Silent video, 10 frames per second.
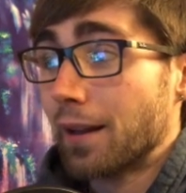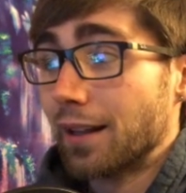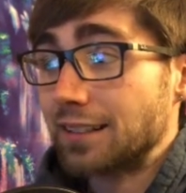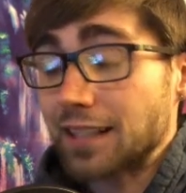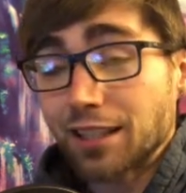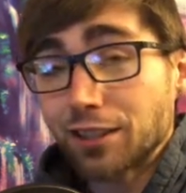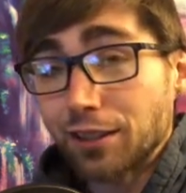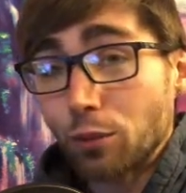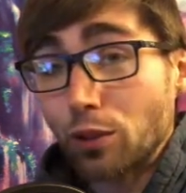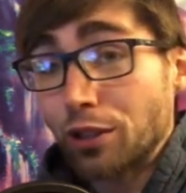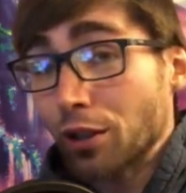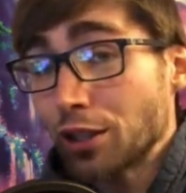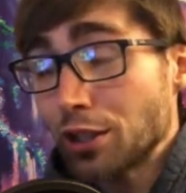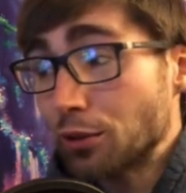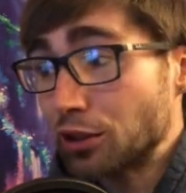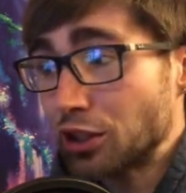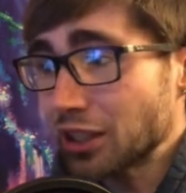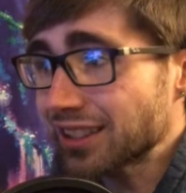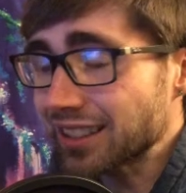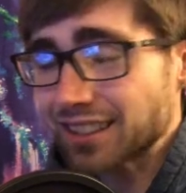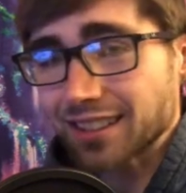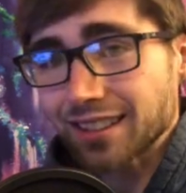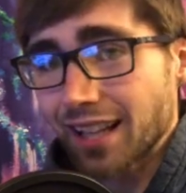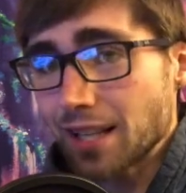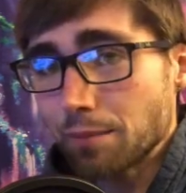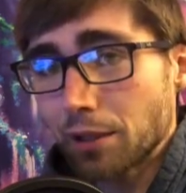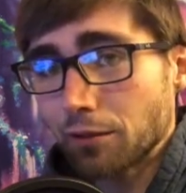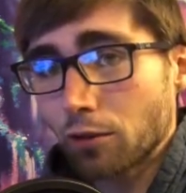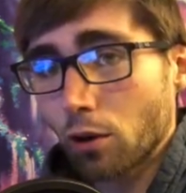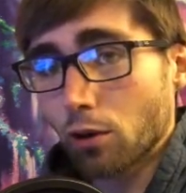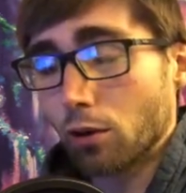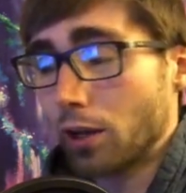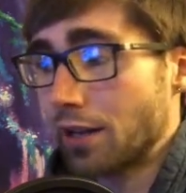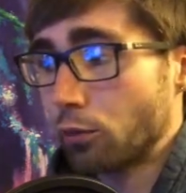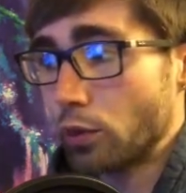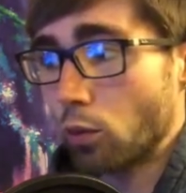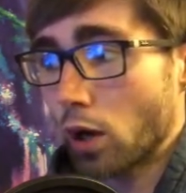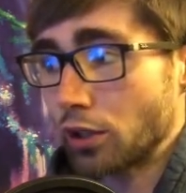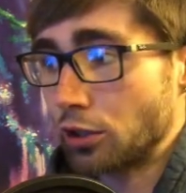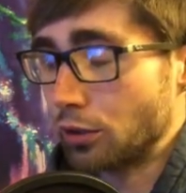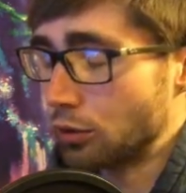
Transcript: essentially we could use just a slight bit of curl if we wanted to,